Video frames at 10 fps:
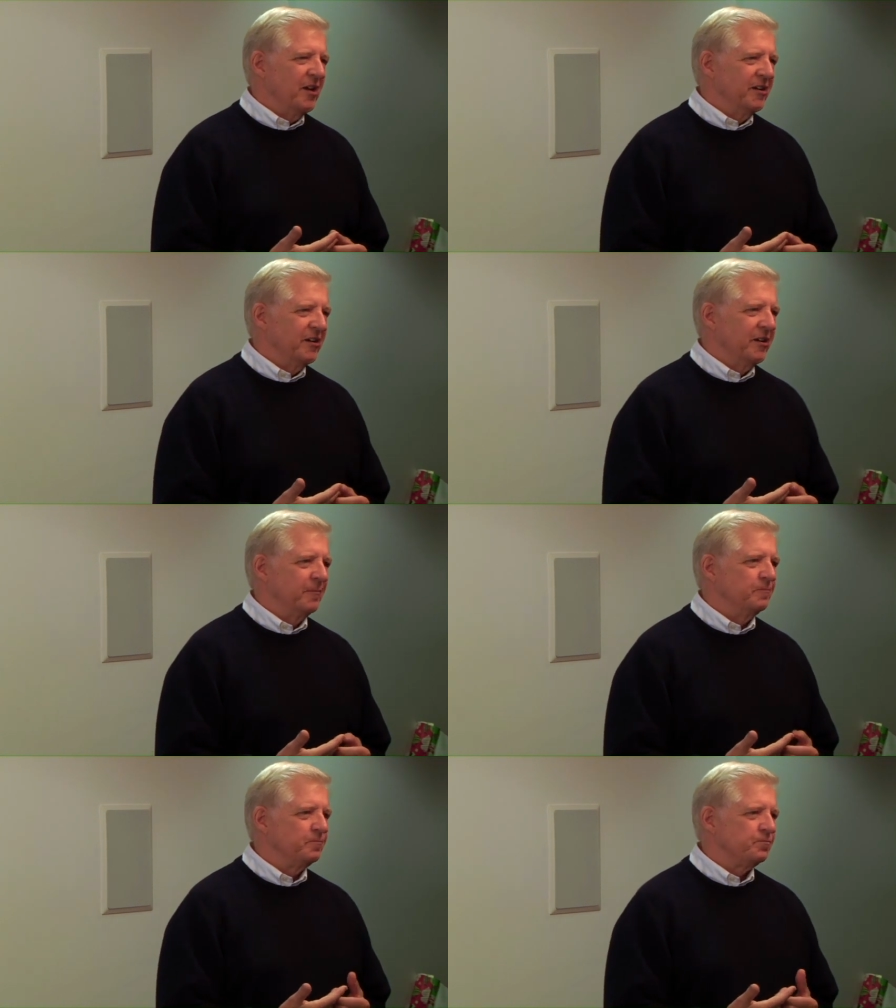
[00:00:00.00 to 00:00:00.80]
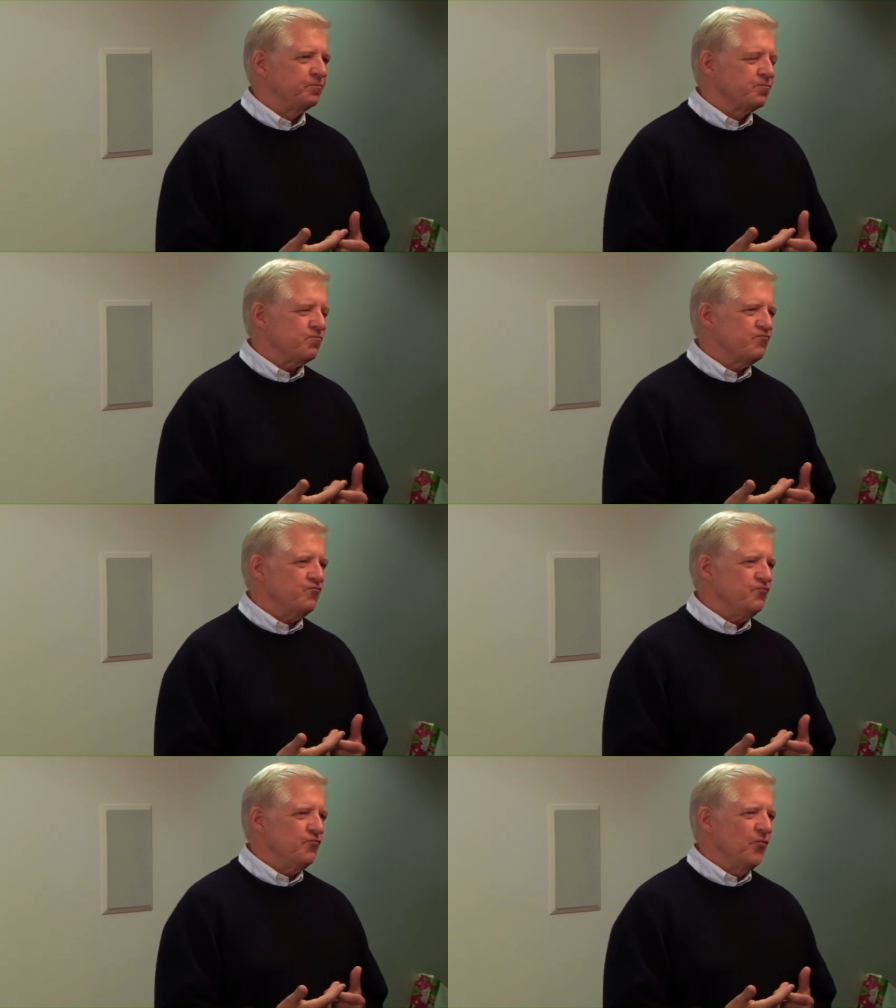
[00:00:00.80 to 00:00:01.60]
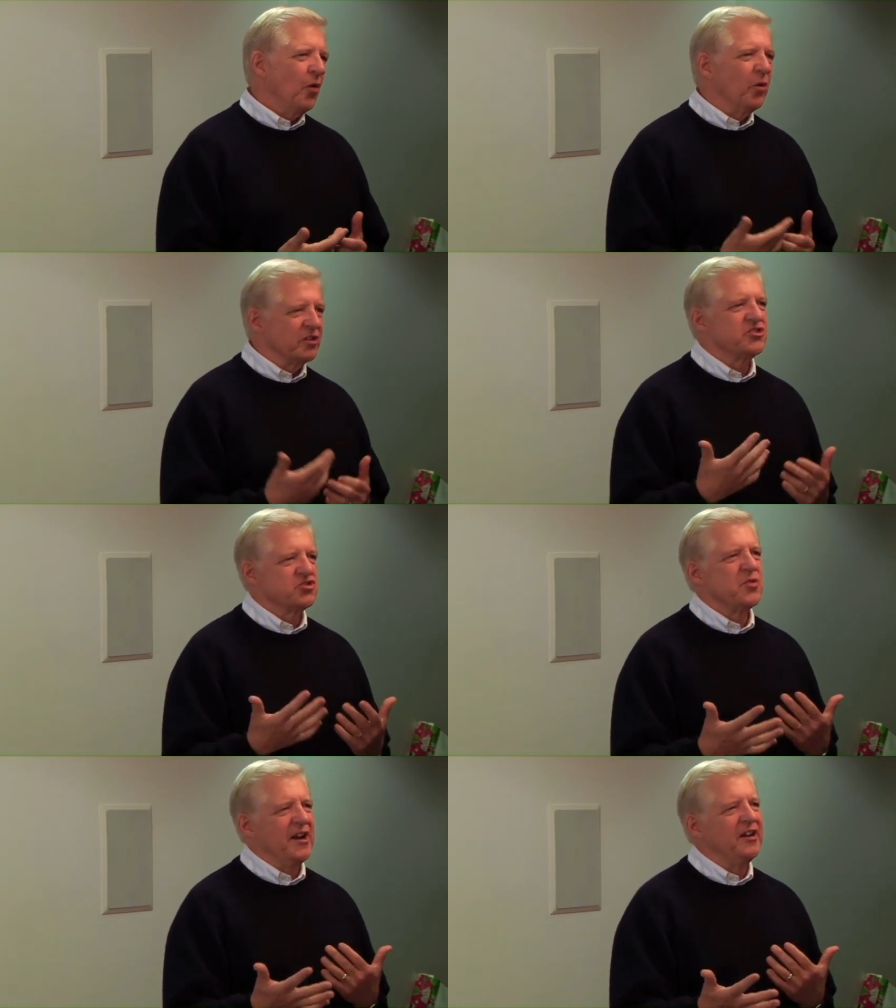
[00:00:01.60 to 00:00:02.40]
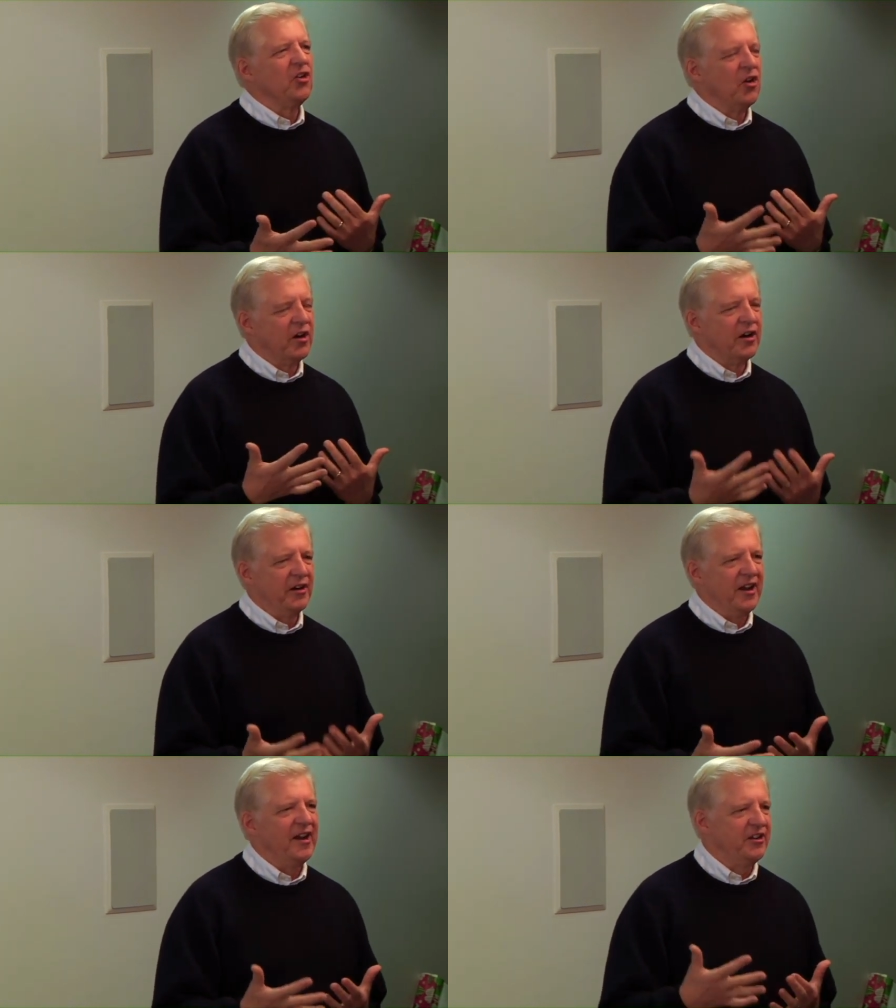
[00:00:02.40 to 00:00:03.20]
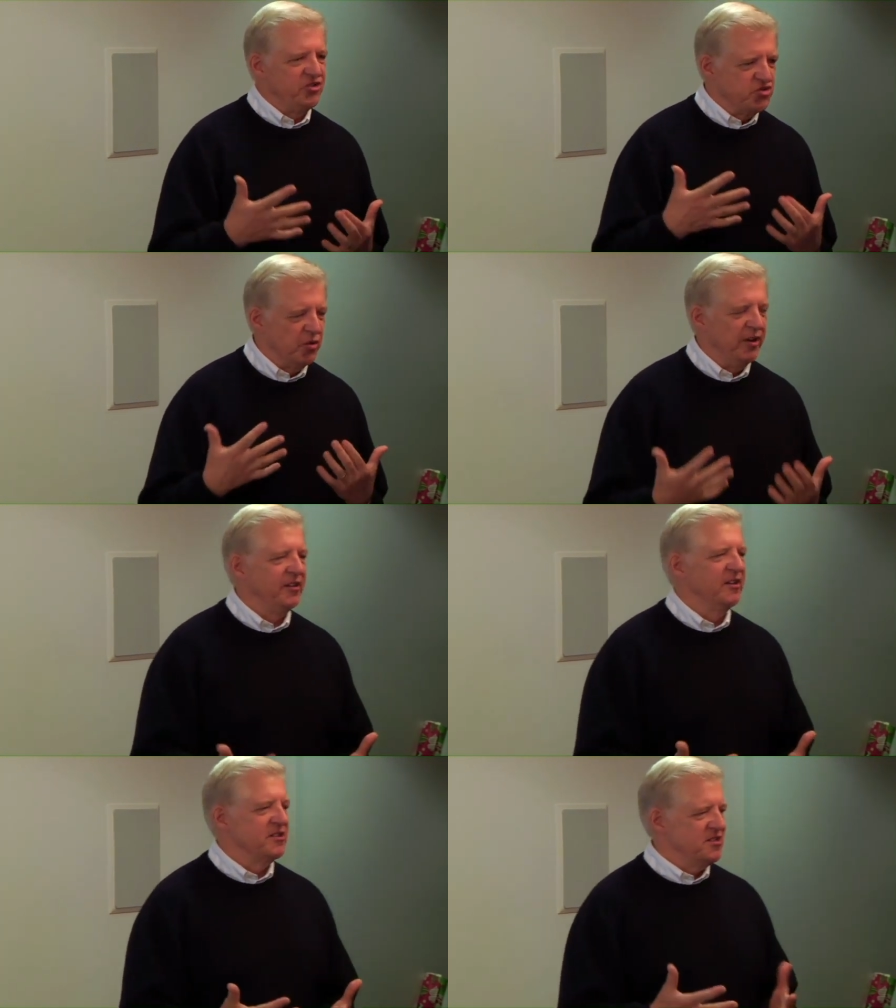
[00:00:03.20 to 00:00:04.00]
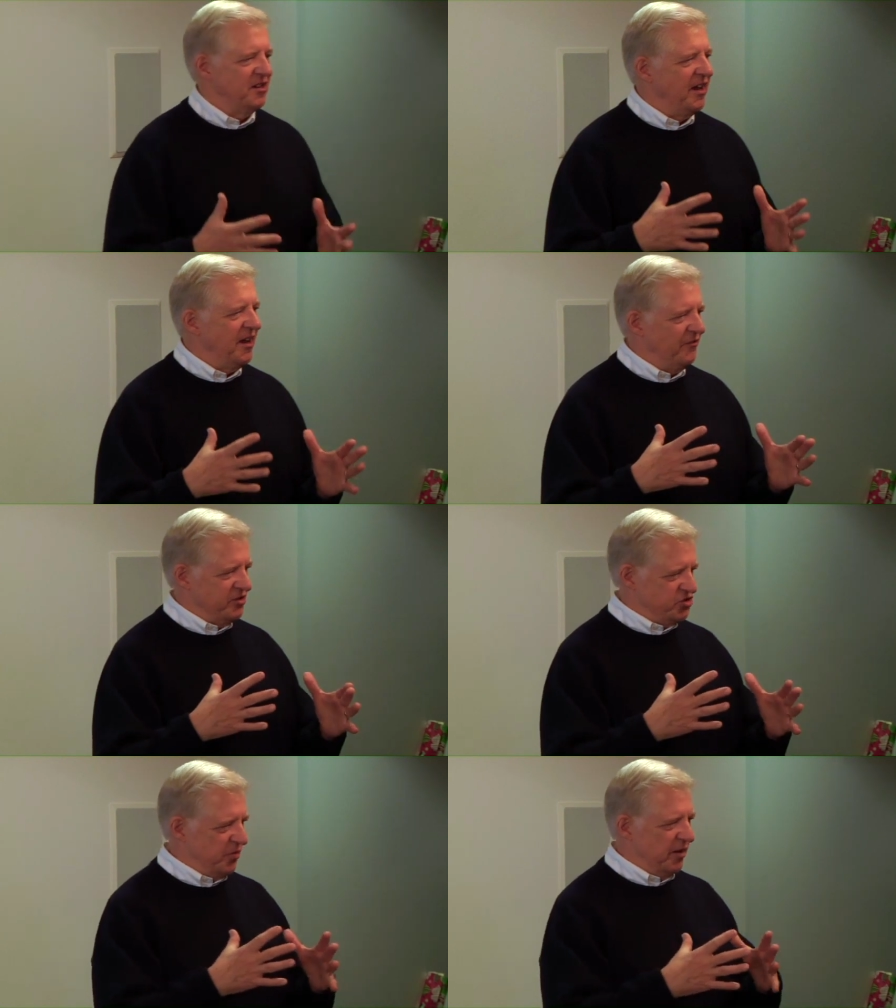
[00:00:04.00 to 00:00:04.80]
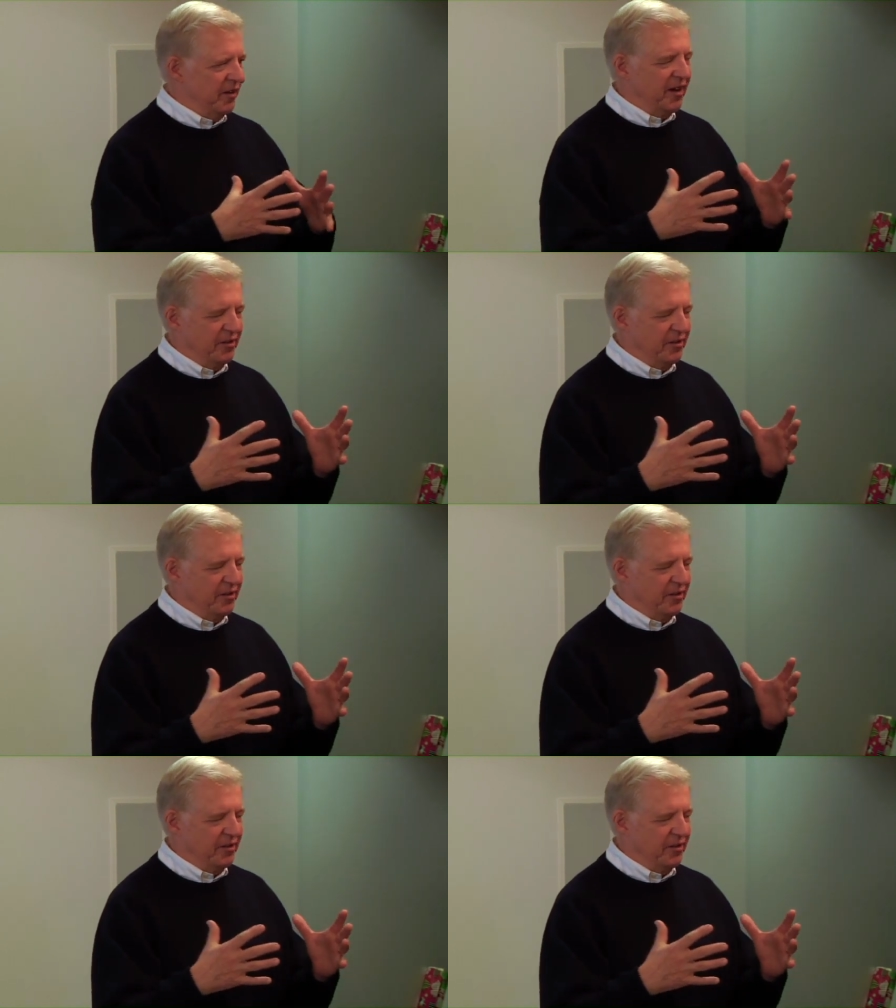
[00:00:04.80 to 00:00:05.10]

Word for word: um, well, just training hard and enjoying this and having surrounded,